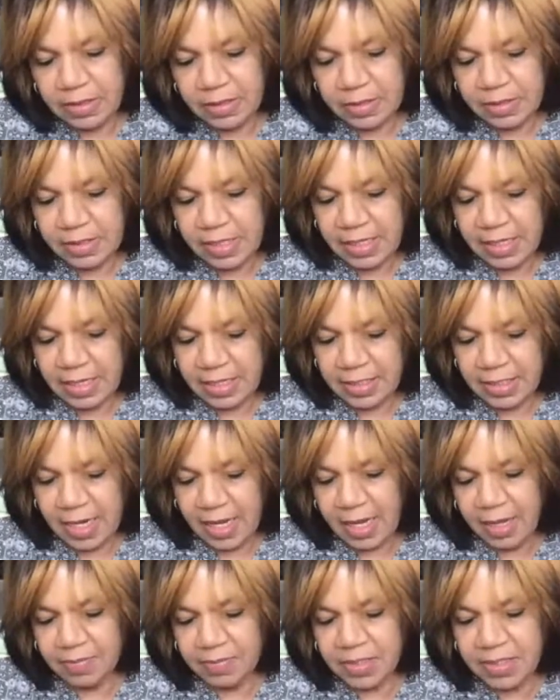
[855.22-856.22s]
dinner
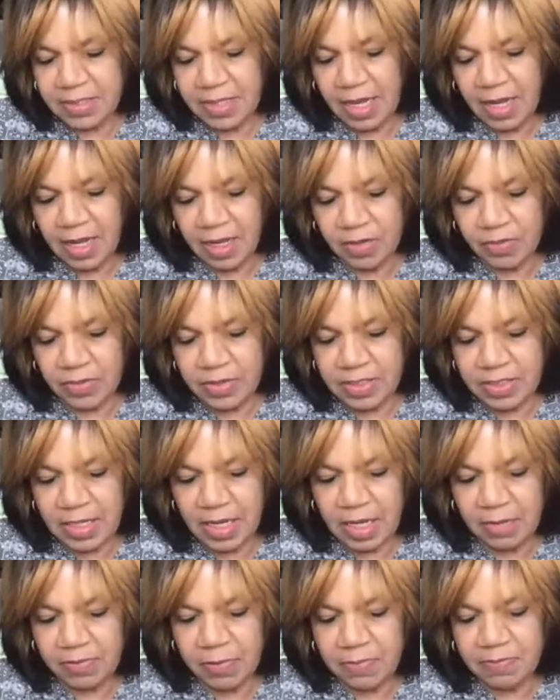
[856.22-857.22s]
time we
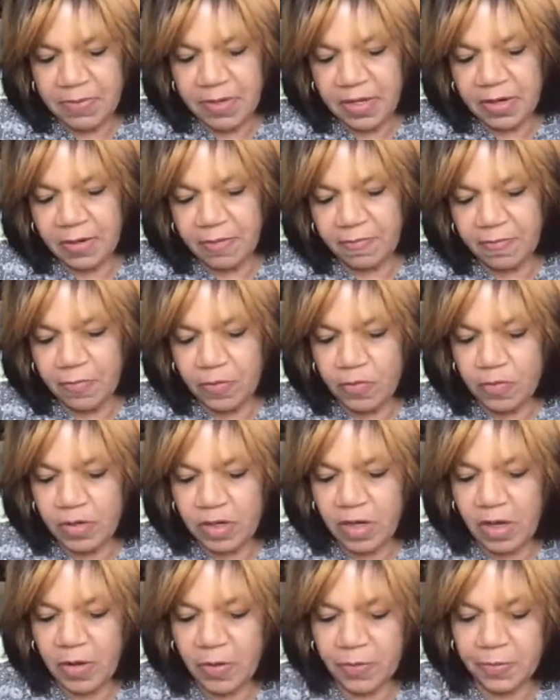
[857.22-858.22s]
start prepare food
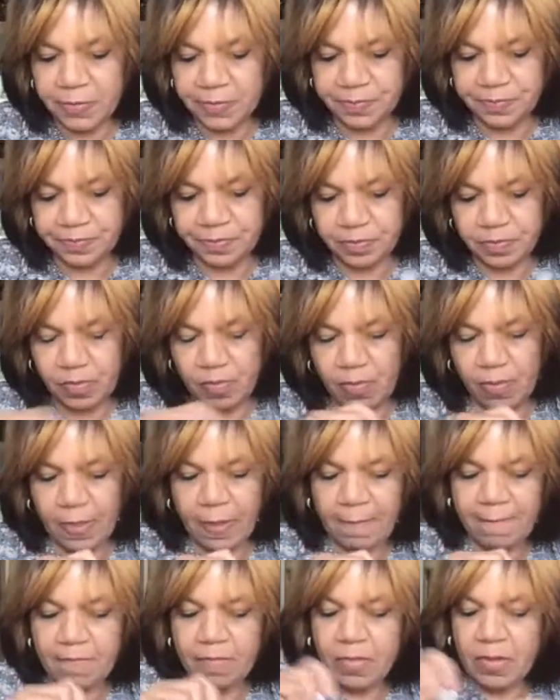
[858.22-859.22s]
now.
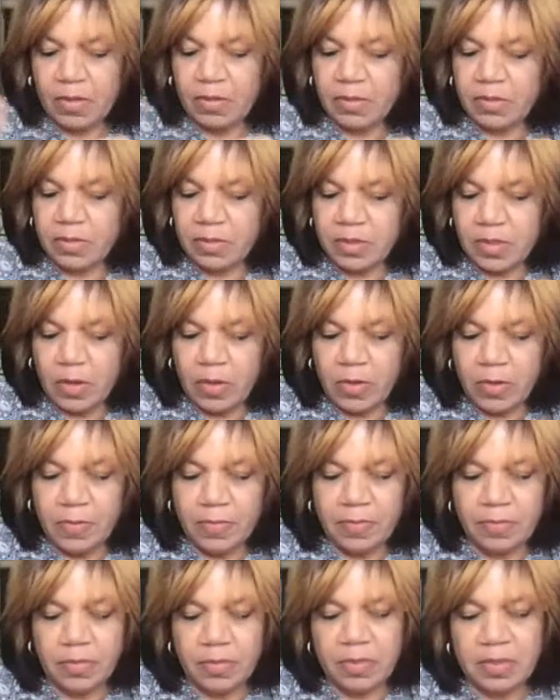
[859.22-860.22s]
So
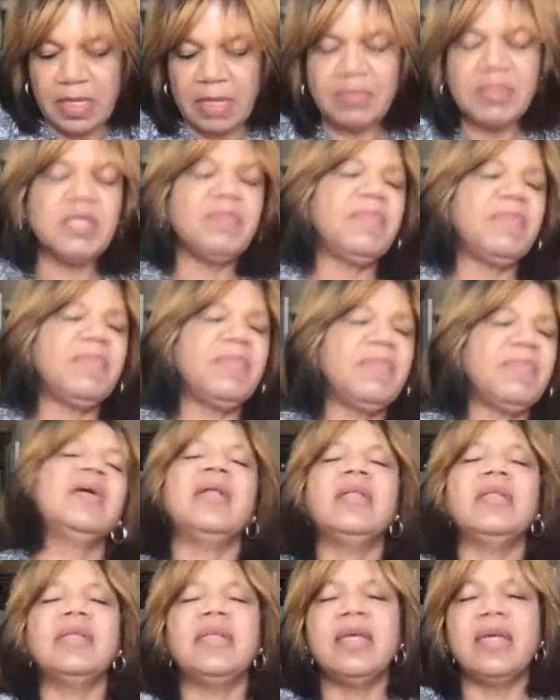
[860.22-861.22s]
them
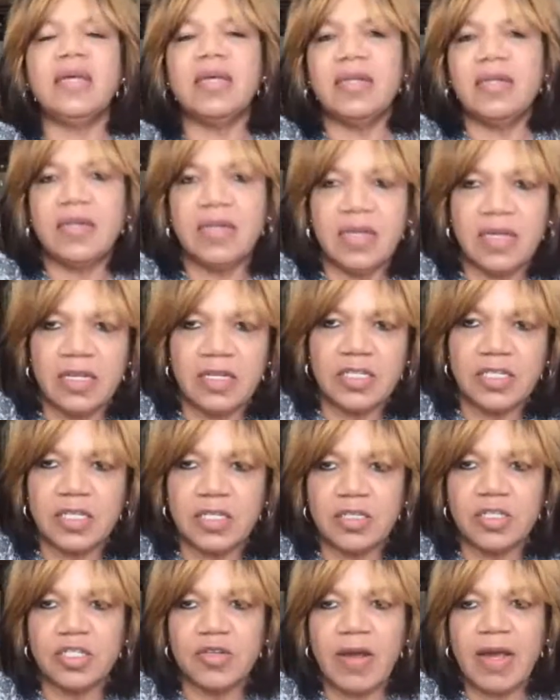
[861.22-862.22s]
spend all day in the
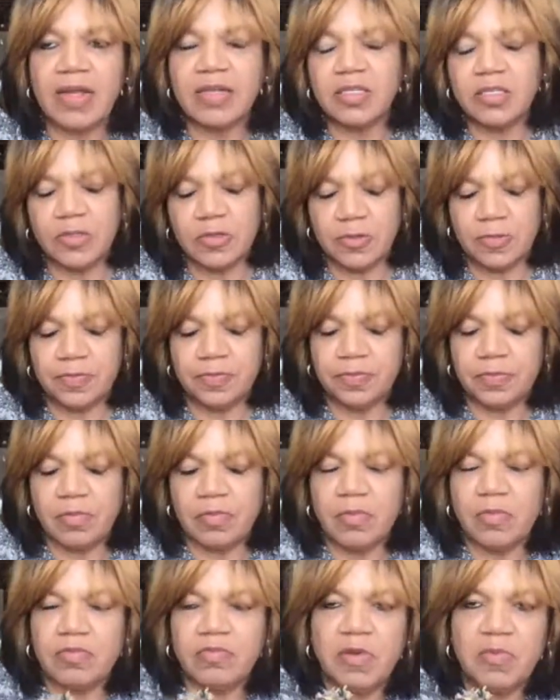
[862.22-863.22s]
kitchen trying to
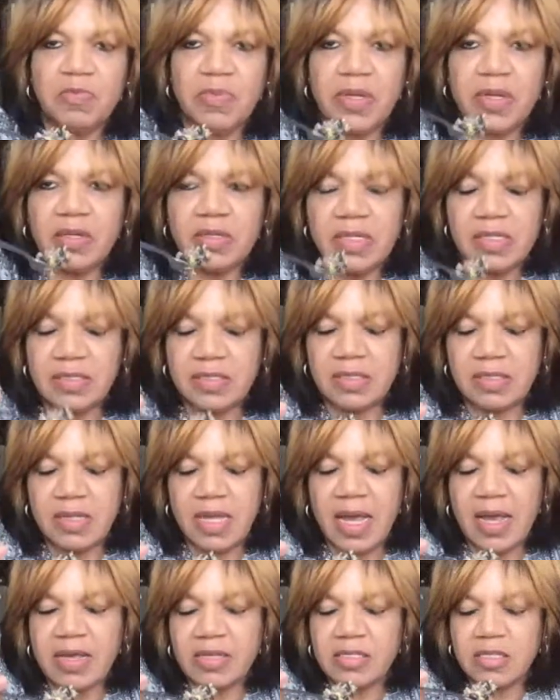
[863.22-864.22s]
prepare this
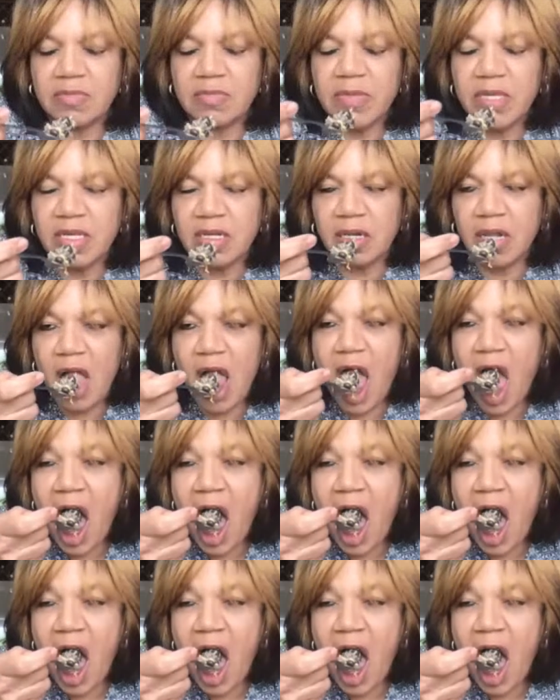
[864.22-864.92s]
nice meal.